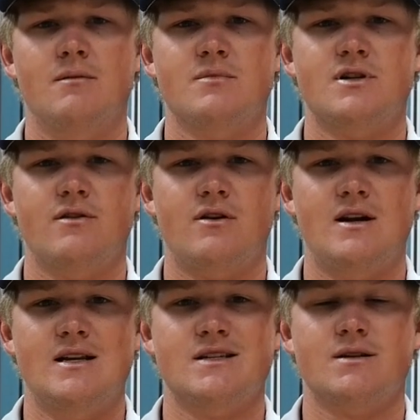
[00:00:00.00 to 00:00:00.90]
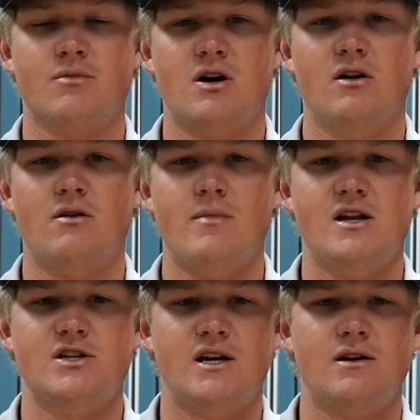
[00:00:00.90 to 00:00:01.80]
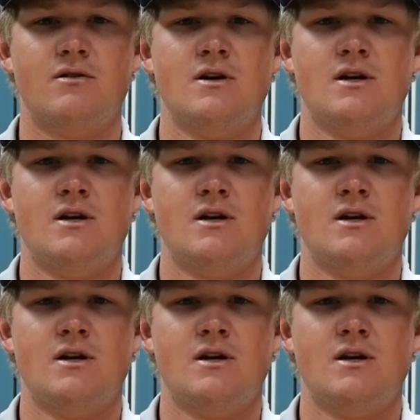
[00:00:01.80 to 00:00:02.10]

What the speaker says: So there is some color main channel,